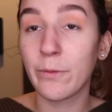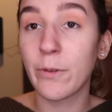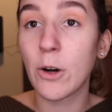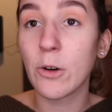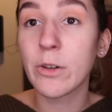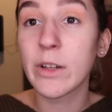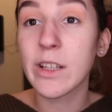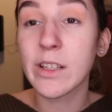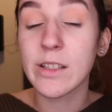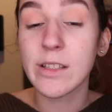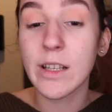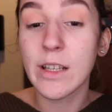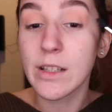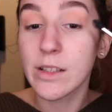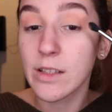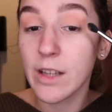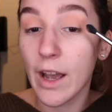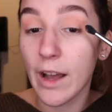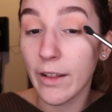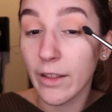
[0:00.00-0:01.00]
Focus
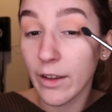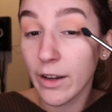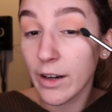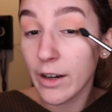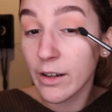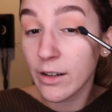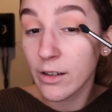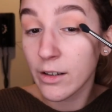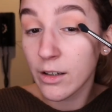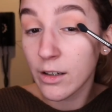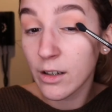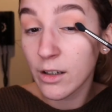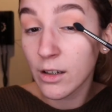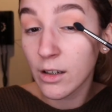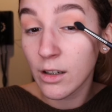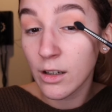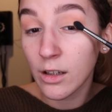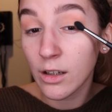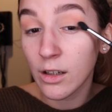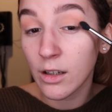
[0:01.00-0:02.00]
this color
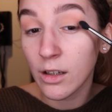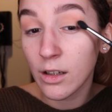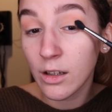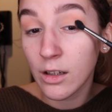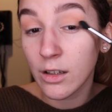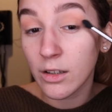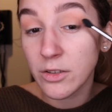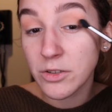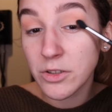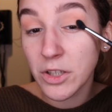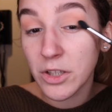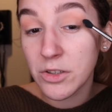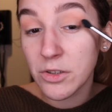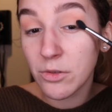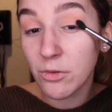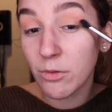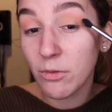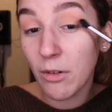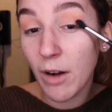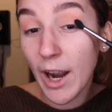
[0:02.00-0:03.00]

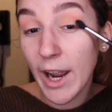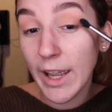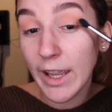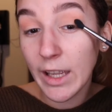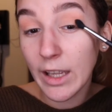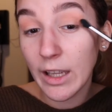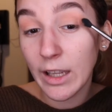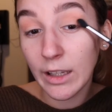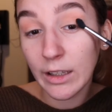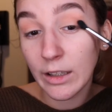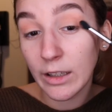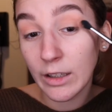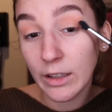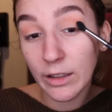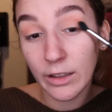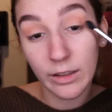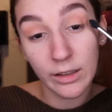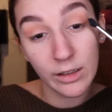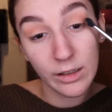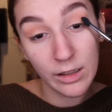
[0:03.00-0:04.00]
just right
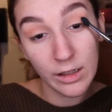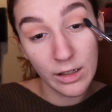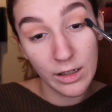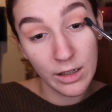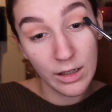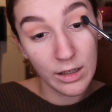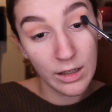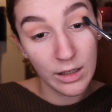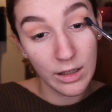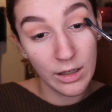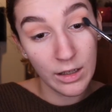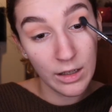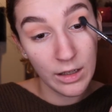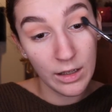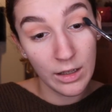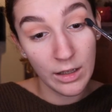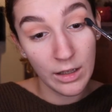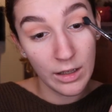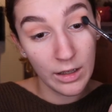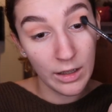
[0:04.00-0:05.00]
here
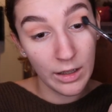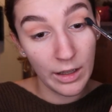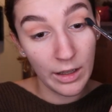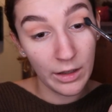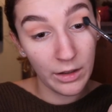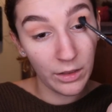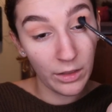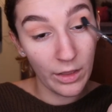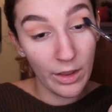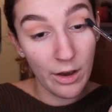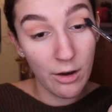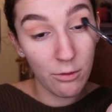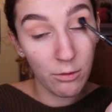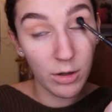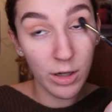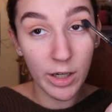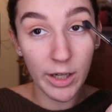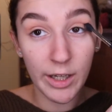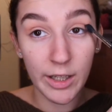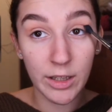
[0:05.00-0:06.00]
and
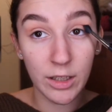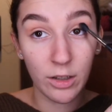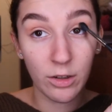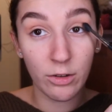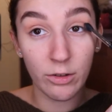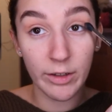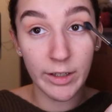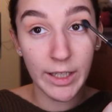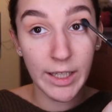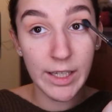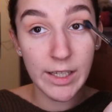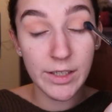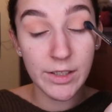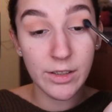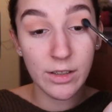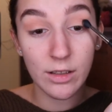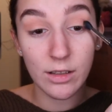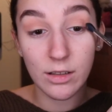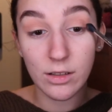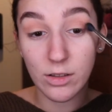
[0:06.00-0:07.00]
lower in the
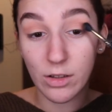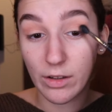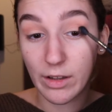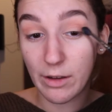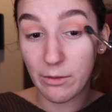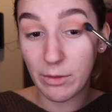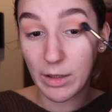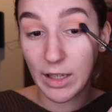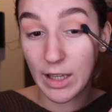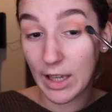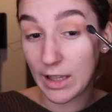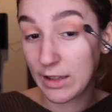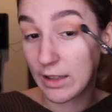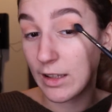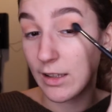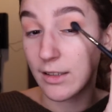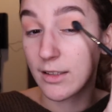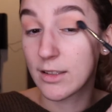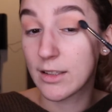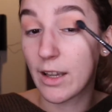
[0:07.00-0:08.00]
crease so that we get
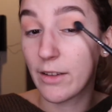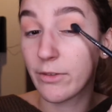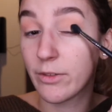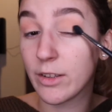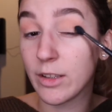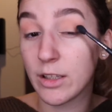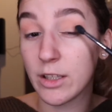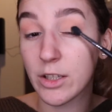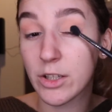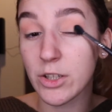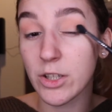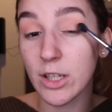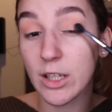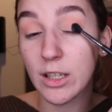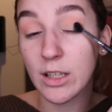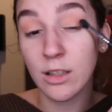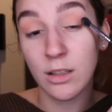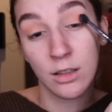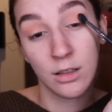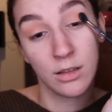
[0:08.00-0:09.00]
that
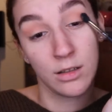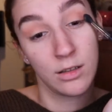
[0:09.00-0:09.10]
definition.